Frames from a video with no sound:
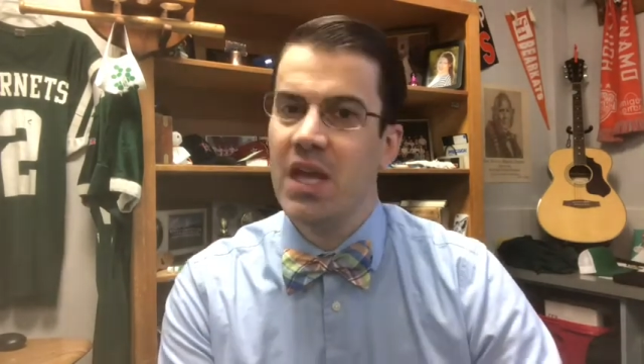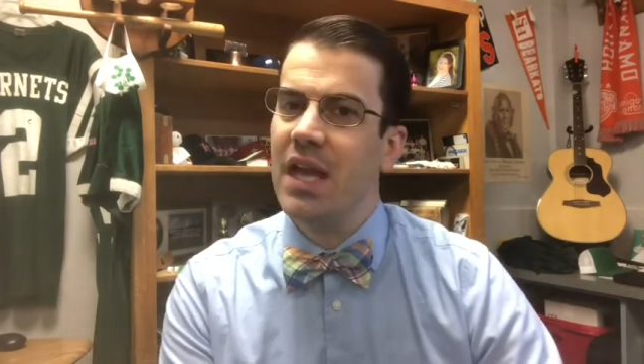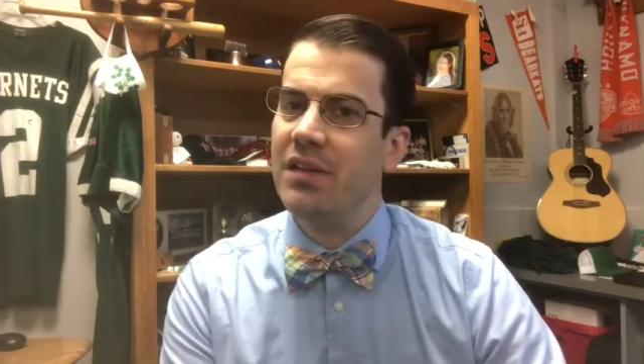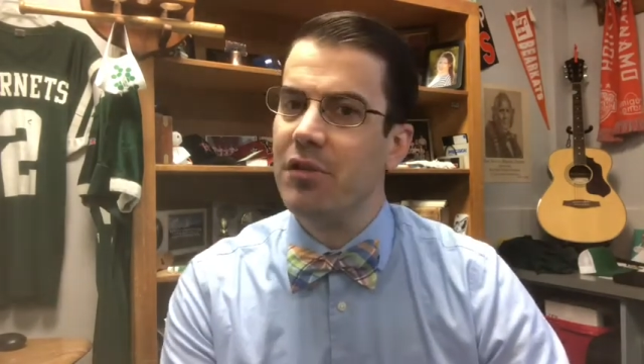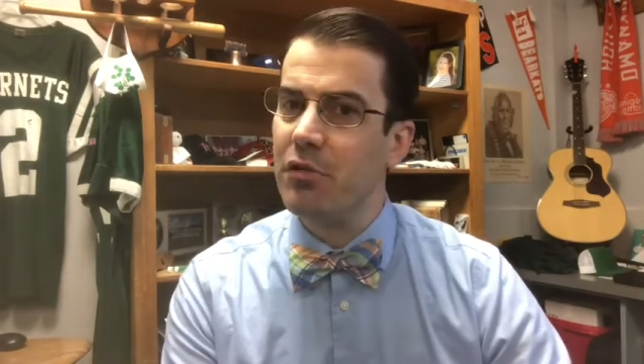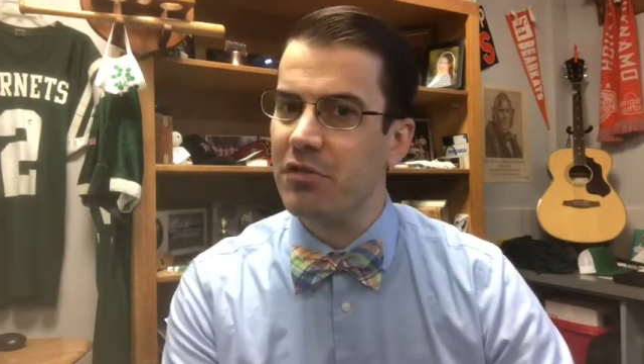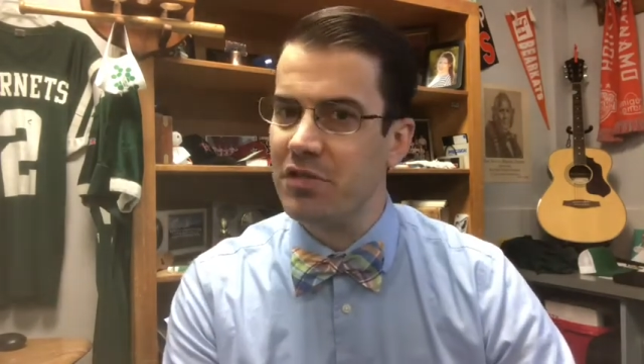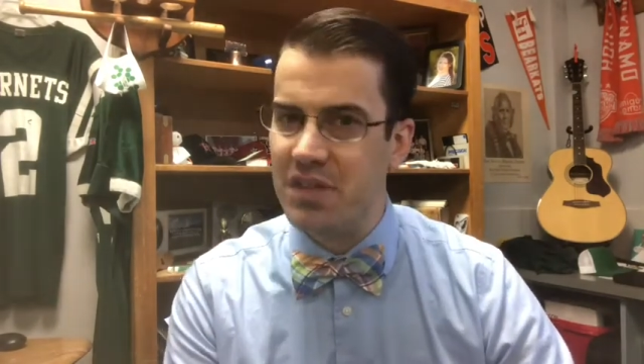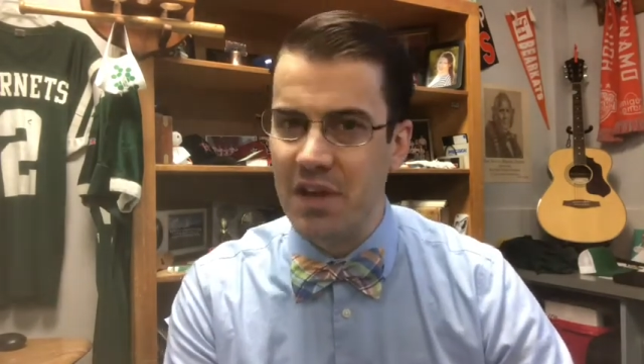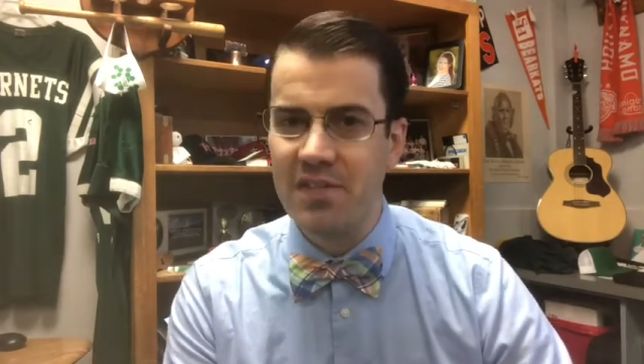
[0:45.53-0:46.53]
And those are
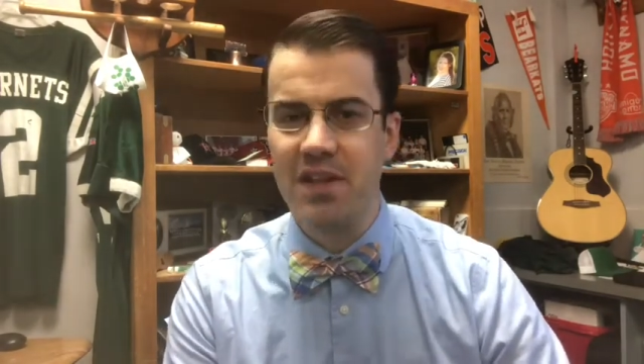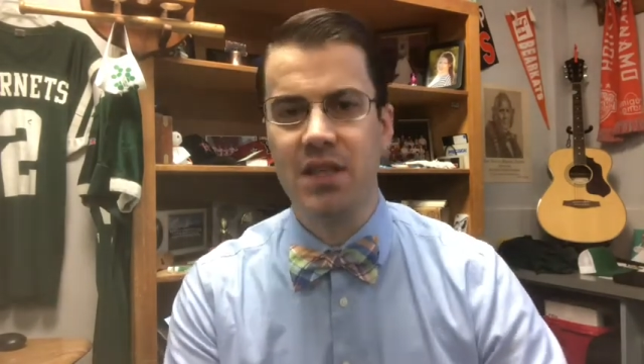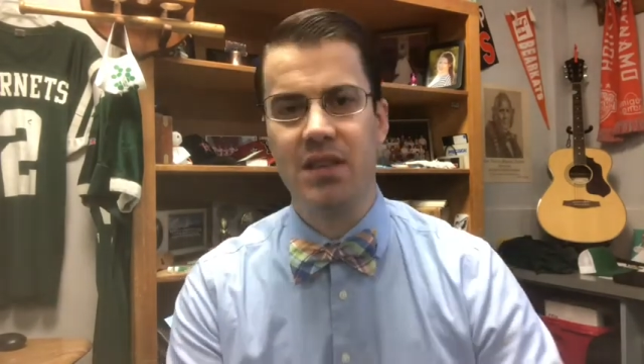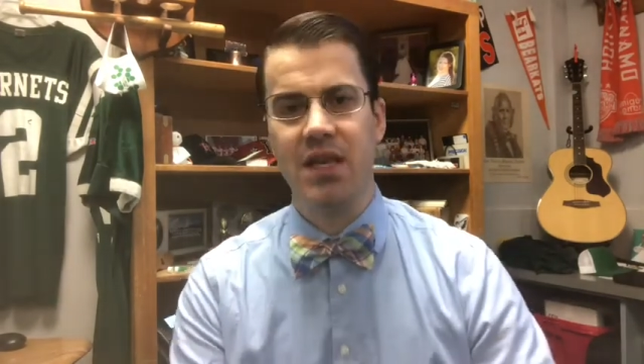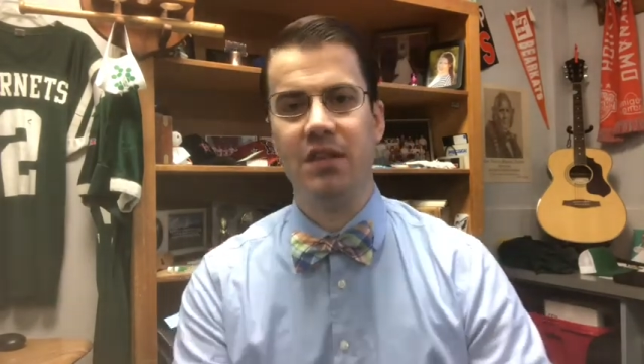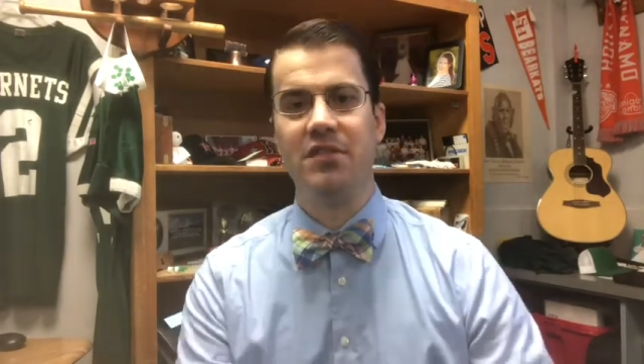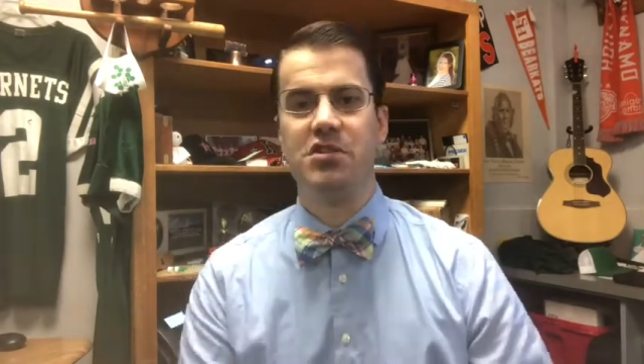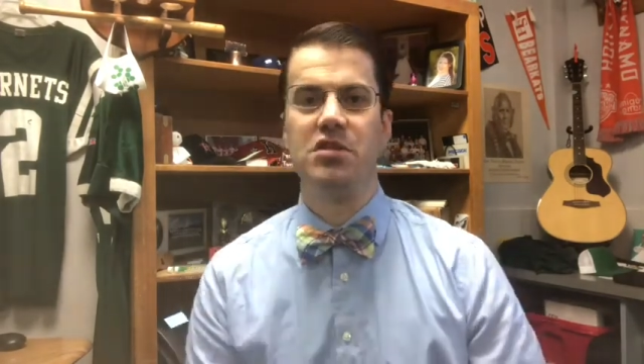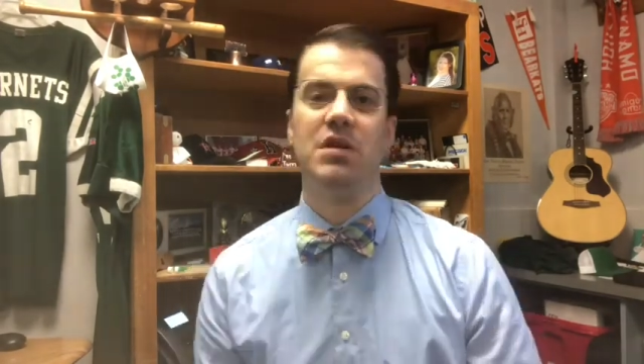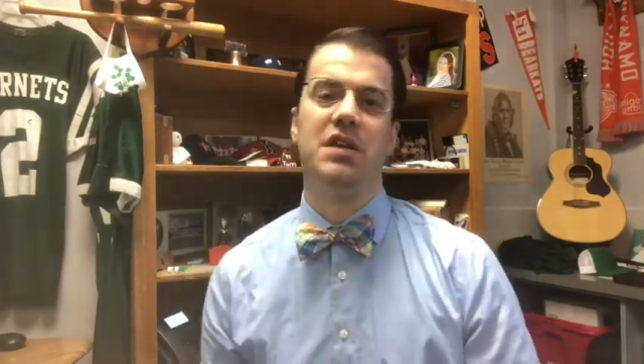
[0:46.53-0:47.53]
definitely things
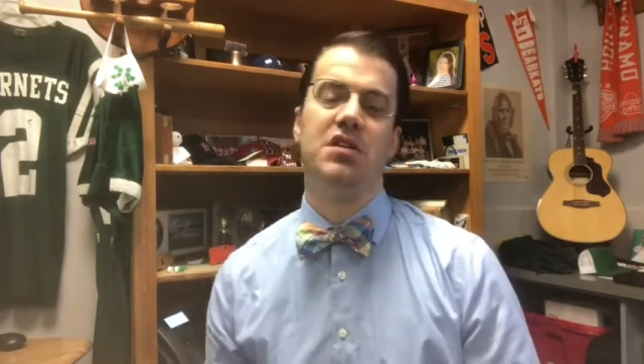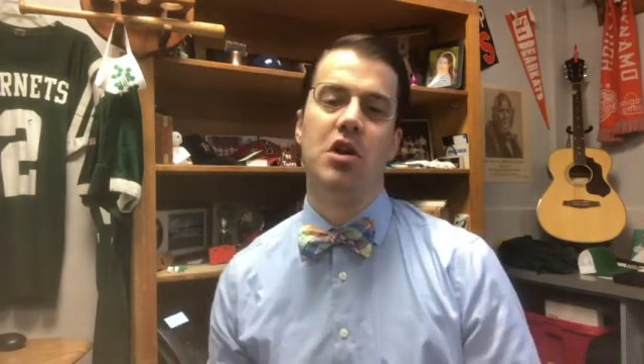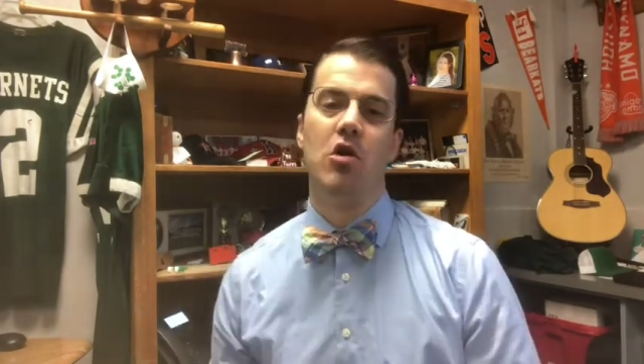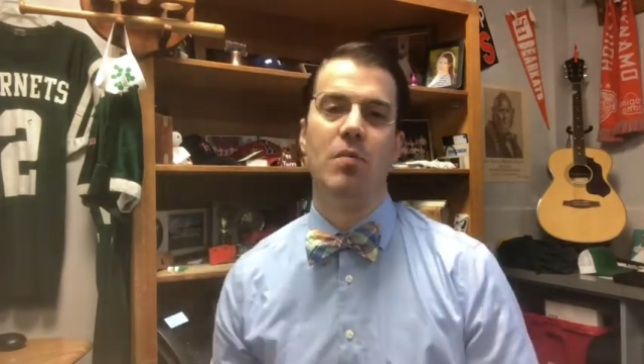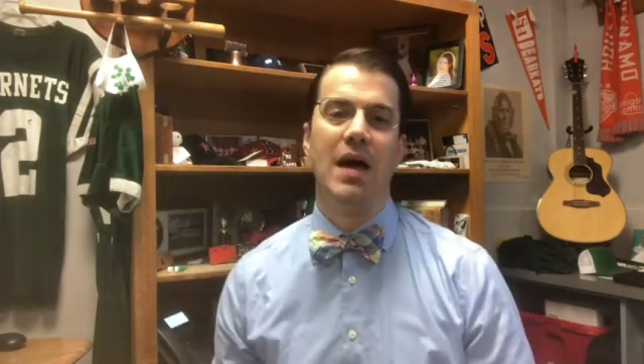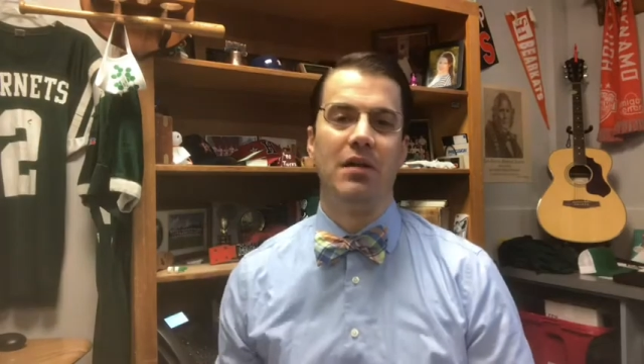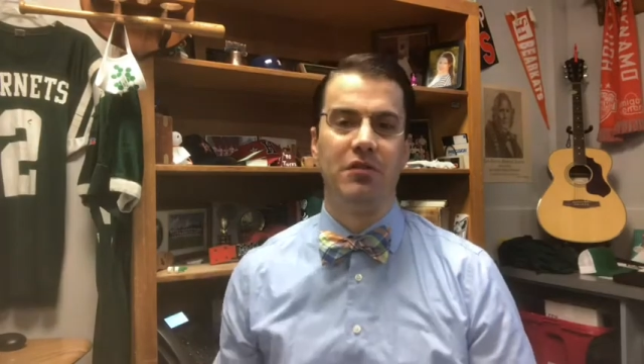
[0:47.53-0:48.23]
that you need to know about.